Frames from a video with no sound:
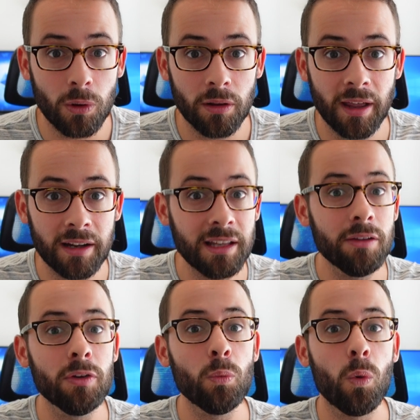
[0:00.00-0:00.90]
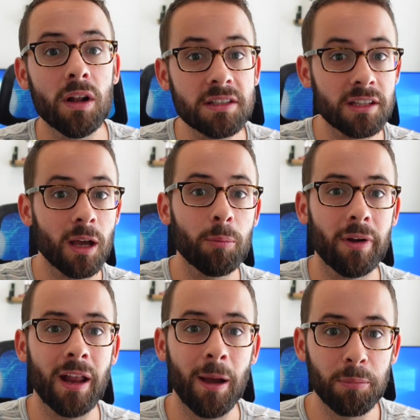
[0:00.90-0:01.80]
all that, even once the
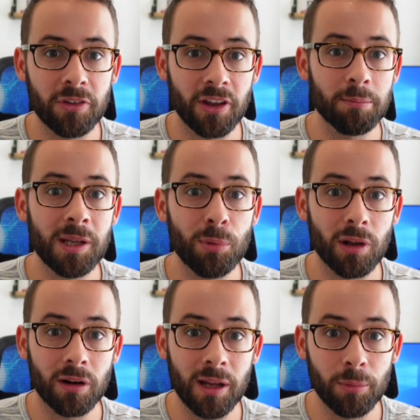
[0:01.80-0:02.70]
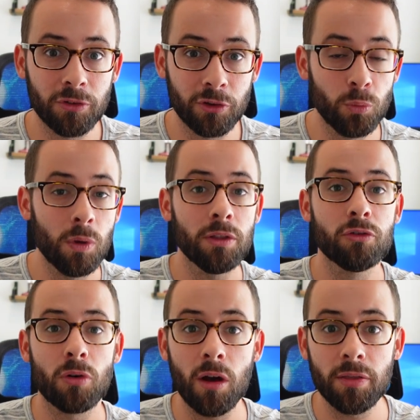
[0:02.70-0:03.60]
upgrade happens and people are able to
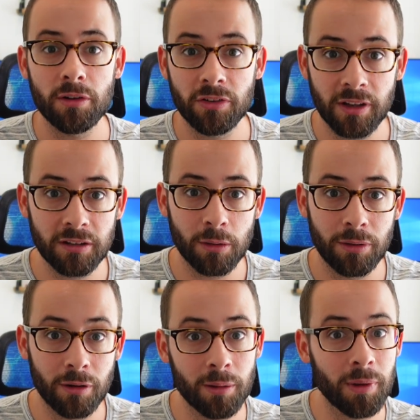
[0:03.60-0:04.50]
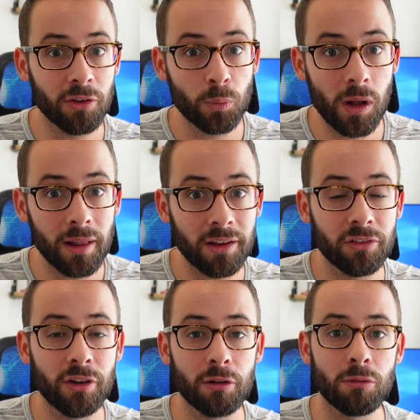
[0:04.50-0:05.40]
withdraw their staked Ethereum as well as
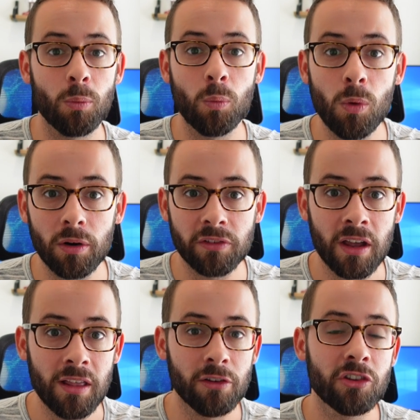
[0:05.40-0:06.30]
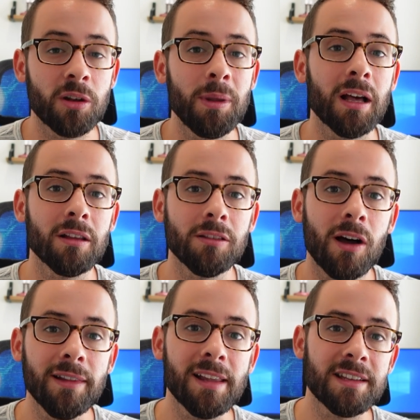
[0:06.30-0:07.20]
their rewards, there's going to be a
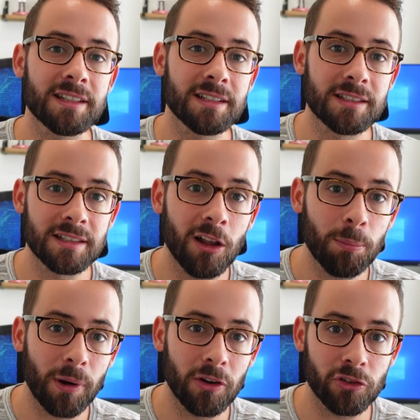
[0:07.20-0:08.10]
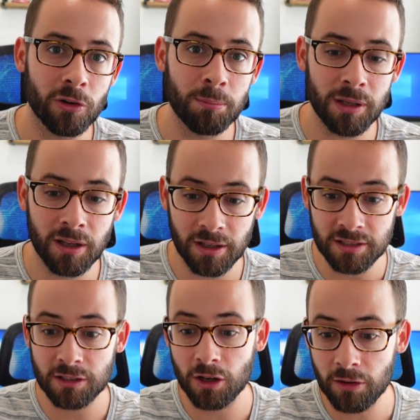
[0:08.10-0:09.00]
lot less sell pressure
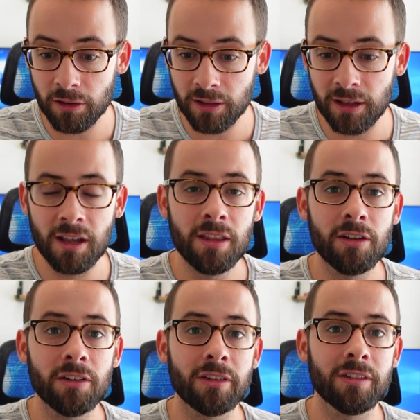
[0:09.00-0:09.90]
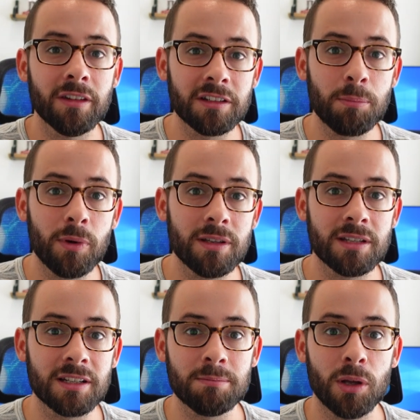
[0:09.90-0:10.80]
because currently there's
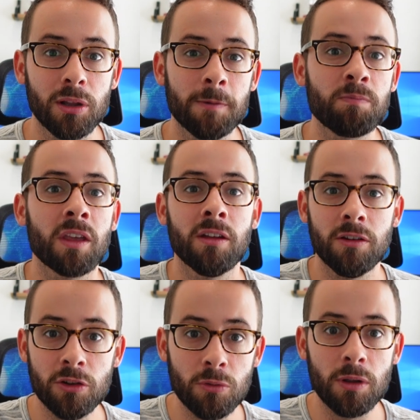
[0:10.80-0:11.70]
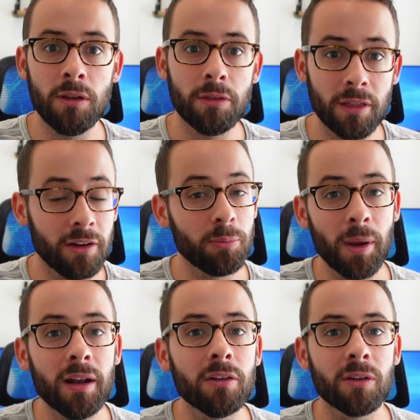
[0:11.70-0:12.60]
6.6 million new ETH that is
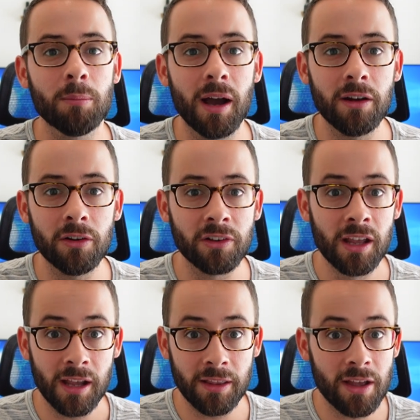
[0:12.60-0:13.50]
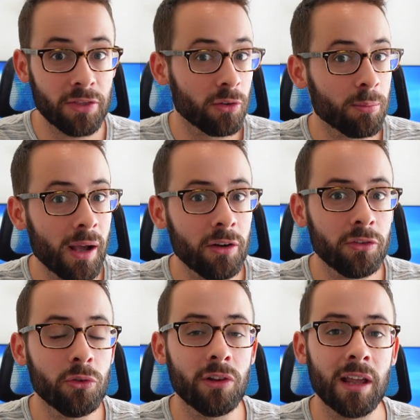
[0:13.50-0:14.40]
paid out to miners, and that those miners
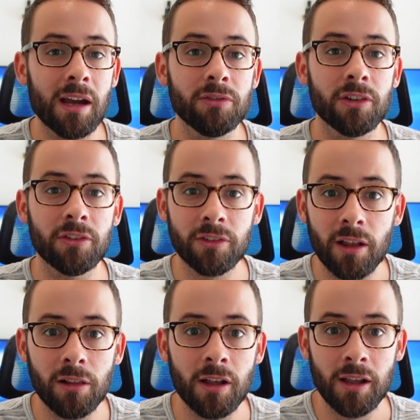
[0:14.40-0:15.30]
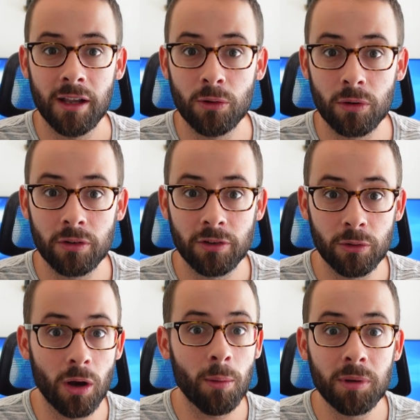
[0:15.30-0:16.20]
usually have to sell in order
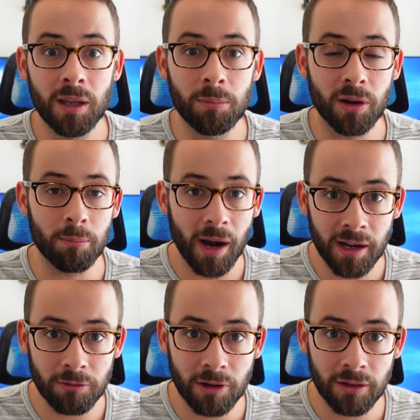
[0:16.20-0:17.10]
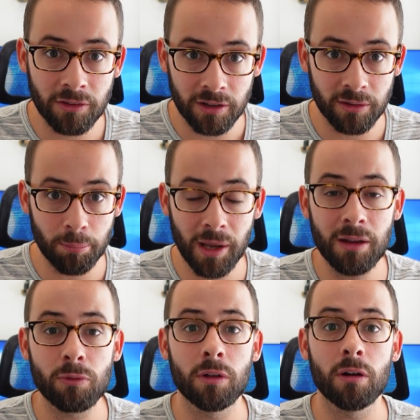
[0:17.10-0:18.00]
to upkeep their mining rigs and to pay
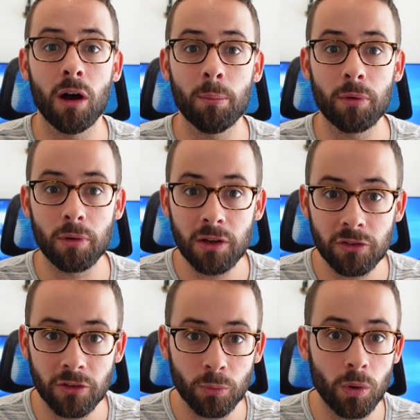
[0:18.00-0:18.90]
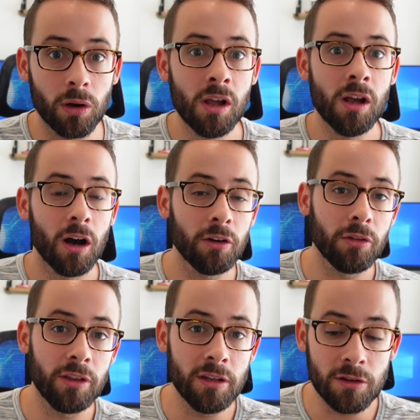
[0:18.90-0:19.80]
for their operations. Well, under
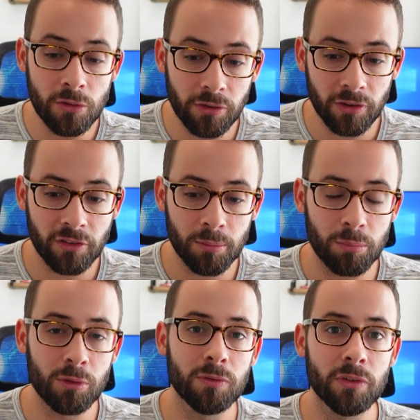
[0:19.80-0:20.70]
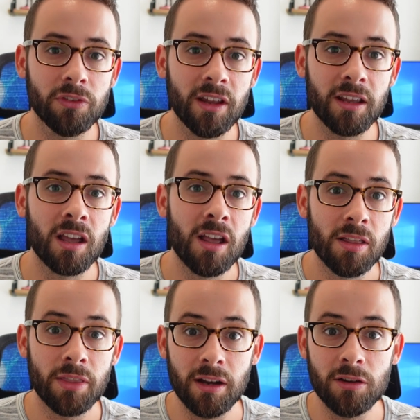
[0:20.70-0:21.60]
the new system proof of stake,
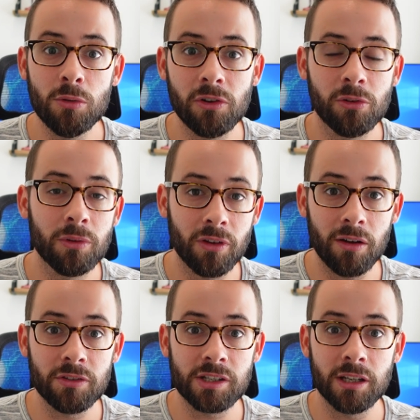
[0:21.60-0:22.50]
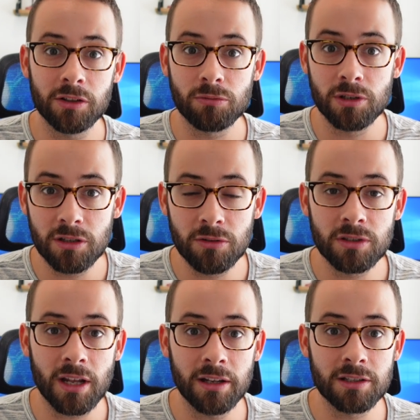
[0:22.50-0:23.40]
that new issuance obviously is
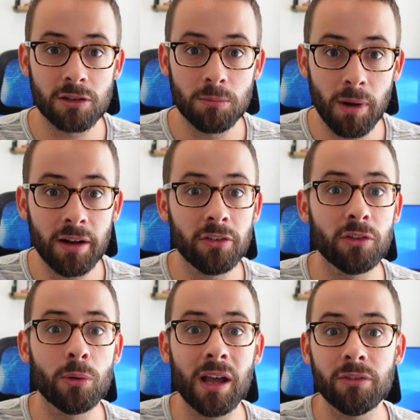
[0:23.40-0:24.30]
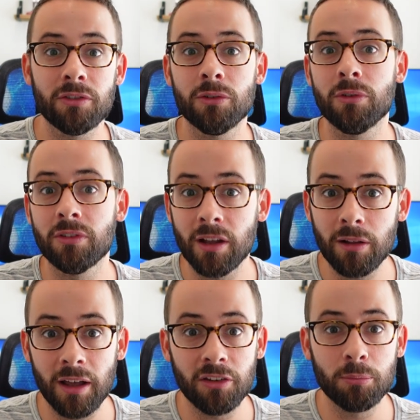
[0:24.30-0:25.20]
reduced, and so miners don't have to
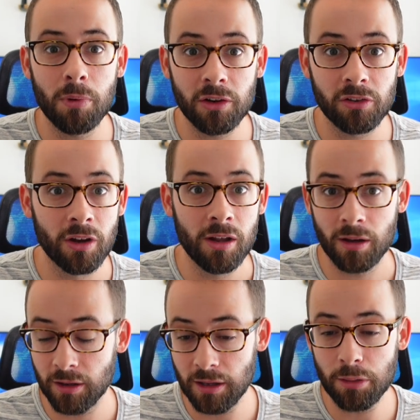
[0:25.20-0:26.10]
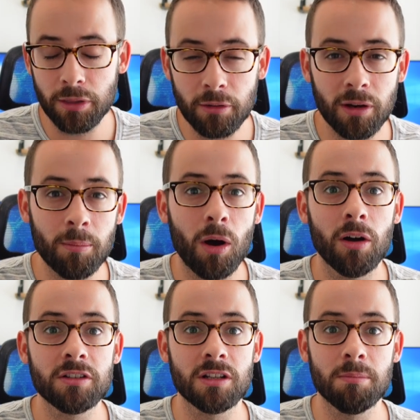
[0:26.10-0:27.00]
sell as much Ethereum
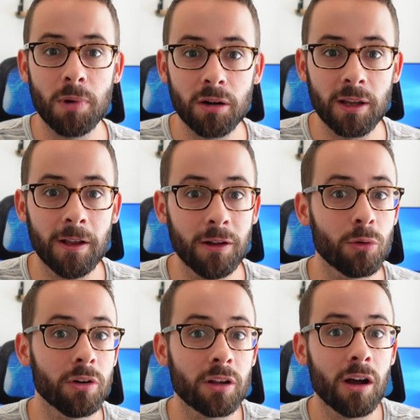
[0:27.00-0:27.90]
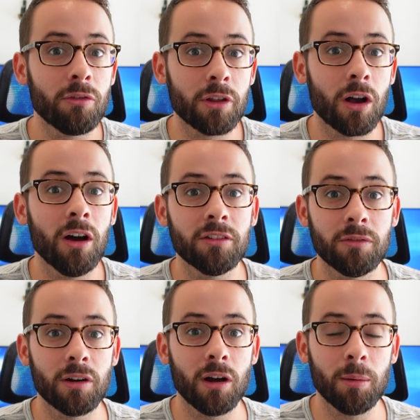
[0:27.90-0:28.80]
onto the market in order to cover the cost of
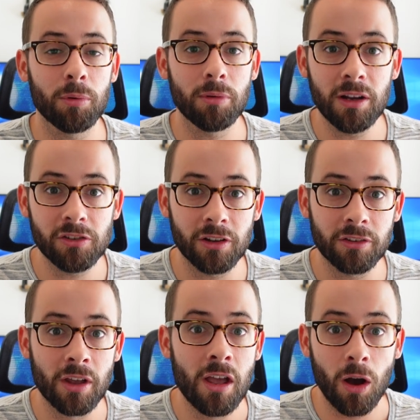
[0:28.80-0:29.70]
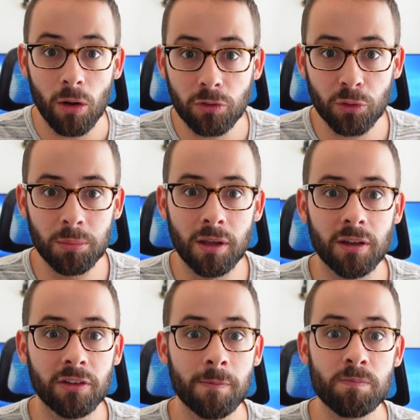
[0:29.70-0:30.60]
their operations, also
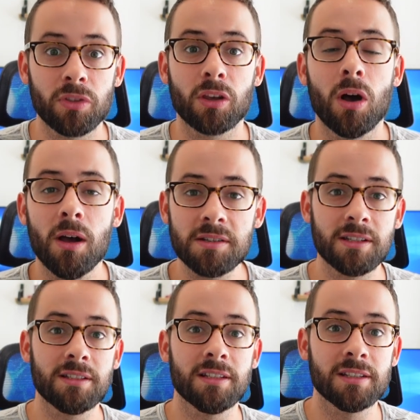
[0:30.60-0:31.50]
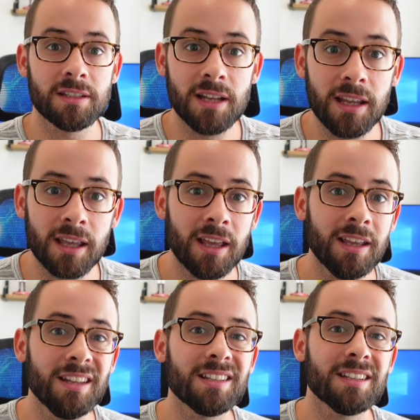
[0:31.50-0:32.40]
because the cost to stake
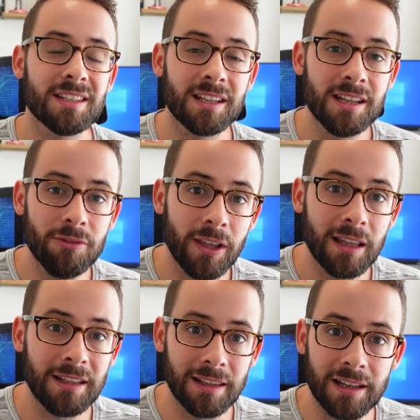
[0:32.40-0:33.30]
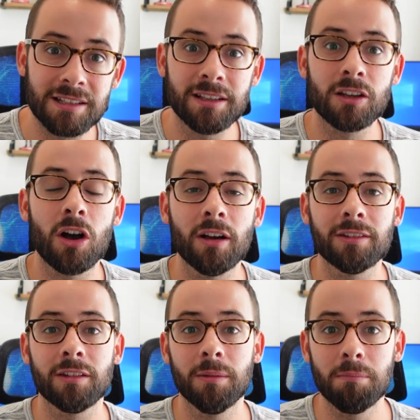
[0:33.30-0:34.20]
is significantly less than the
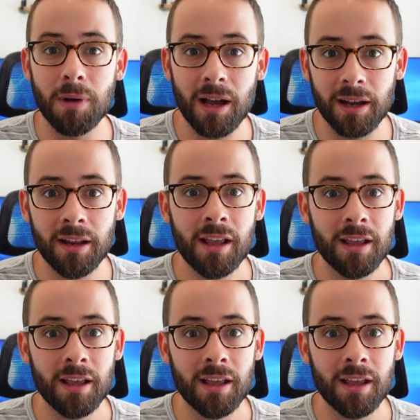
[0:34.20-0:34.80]
cost to mine.